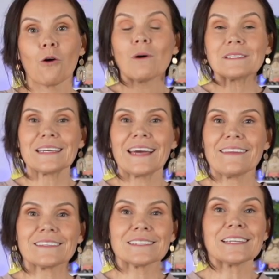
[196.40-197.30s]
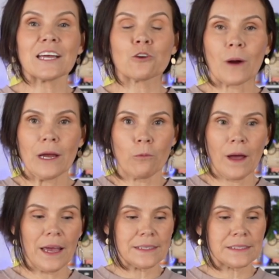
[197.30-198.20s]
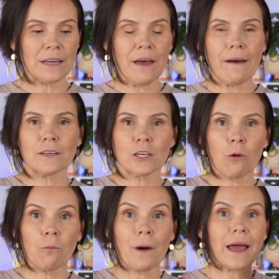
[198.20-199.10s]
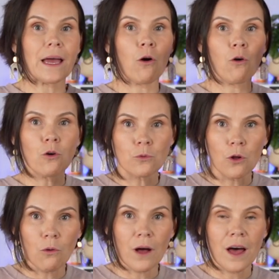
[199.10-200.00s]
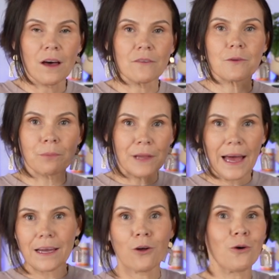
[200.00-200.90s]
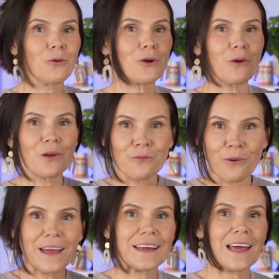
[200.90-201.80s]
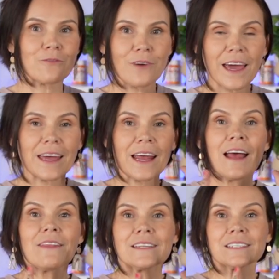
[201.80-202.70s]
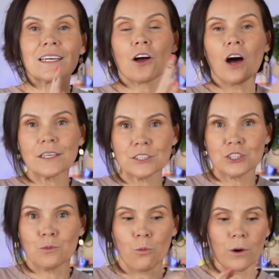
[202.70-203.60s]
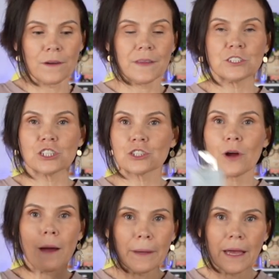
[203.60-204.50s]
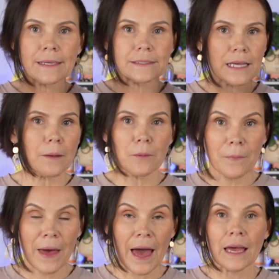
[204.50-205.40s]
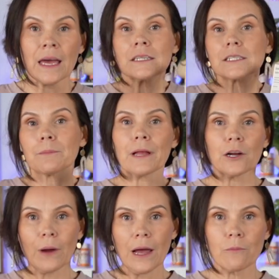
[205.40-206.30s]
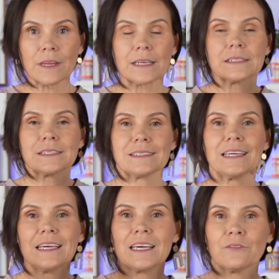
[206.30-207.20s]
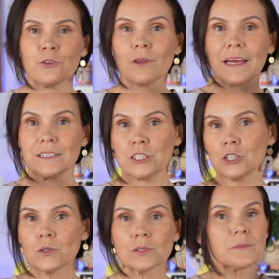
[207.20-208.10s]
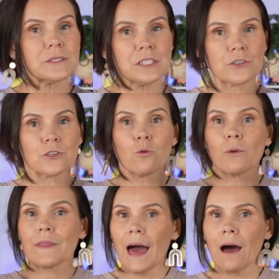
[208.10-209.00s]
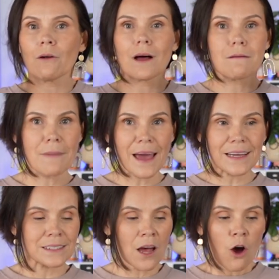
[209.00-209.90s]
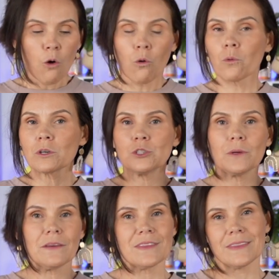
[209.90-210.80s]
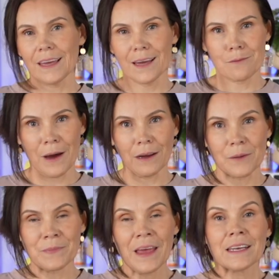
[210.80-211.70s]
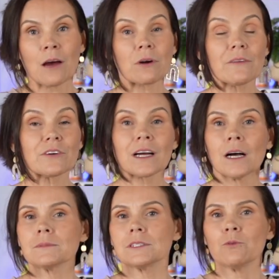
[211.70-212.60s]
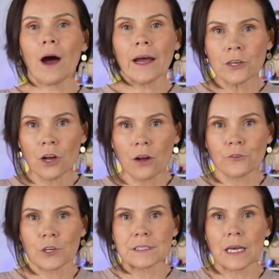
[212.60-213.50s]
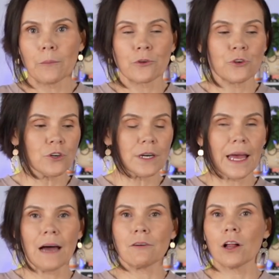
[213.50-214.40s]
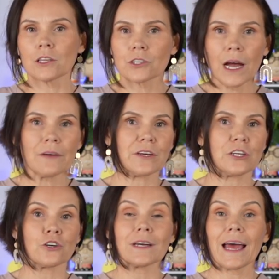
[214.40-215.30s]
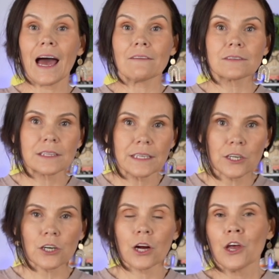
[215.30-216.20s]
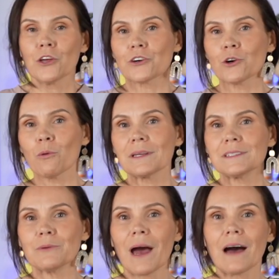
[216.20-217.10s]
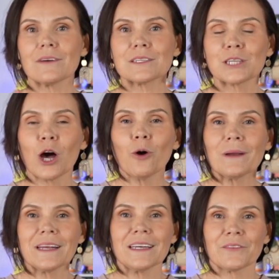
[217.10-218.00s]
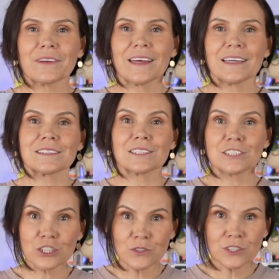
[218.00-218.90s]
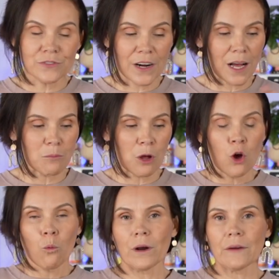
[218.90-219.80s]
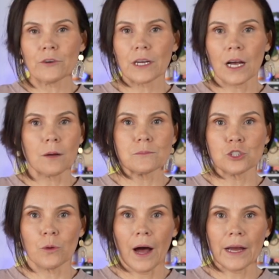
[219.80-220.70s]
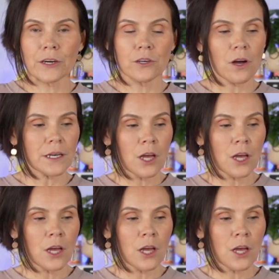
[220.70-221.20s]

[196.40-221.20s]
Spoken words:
Once again, this is a great way, instead of having to go buy a whole roll of black, a whole roll of white and red, that's going to cost you more than just grabbing a sample pack to play around with it to see if you like to use the material without a mat or what you even think about it. Now, whenever it comes to iron-on, for example, you're going to have holographic, you're going to have glitter, you're going to have so many different things to choose from whenever it comes to iron-on.